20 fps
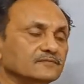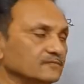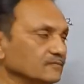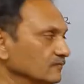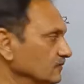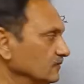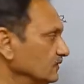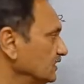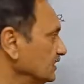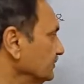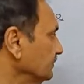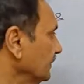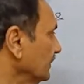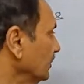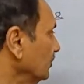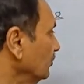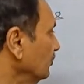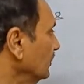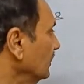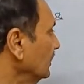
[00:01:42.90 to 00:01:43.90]
this
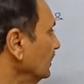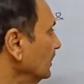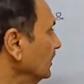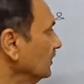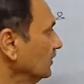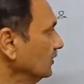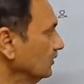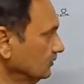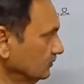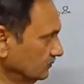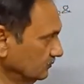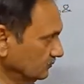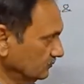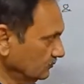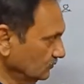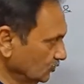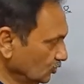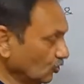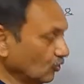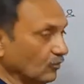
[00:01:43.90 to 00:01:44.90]
particular
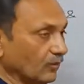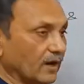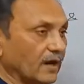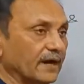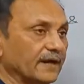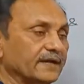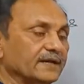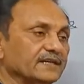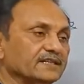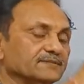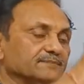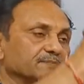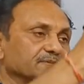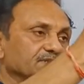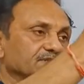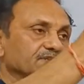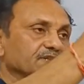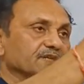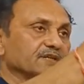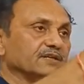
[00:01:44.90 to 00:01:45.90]
ova is
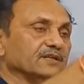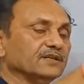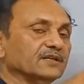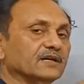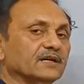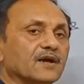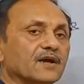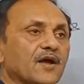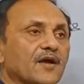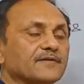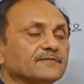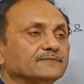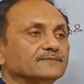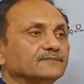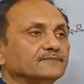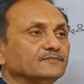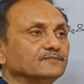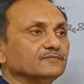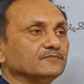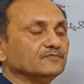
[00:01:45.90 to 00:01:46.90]
present in the
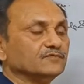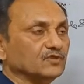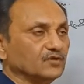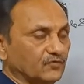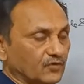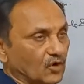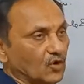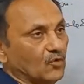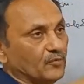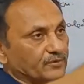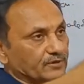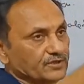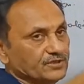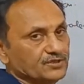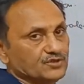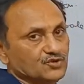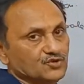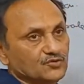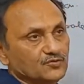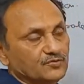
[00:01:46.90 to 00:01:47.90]
fallopian
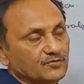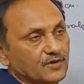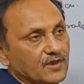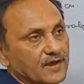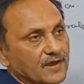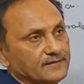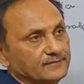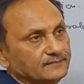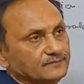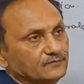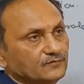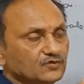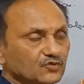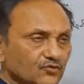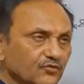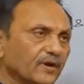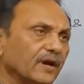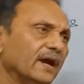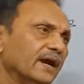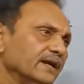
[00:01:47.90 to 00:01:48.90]
tube,
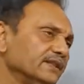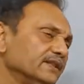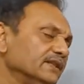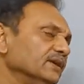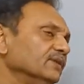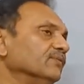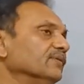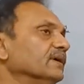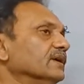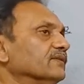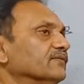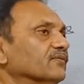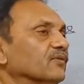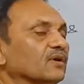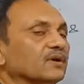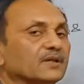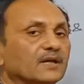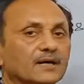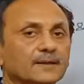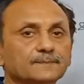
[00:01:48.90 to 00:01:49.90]
where they wait for
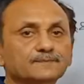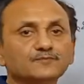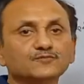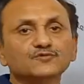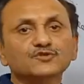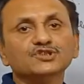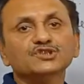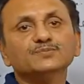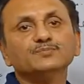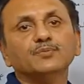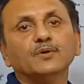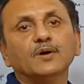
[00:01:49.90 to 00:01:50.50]
the sperm.